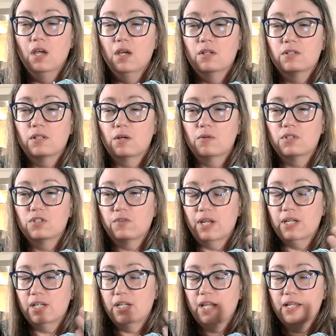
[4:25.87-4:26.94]
So
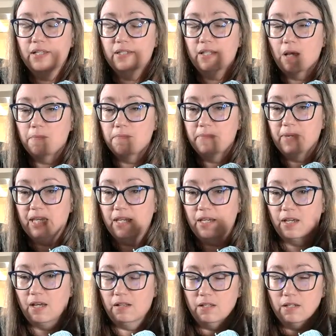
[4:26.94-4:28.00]
stranded ends up being
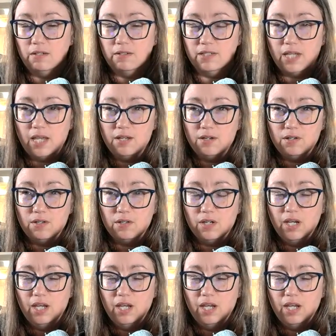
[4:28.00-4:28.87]
a little tighter.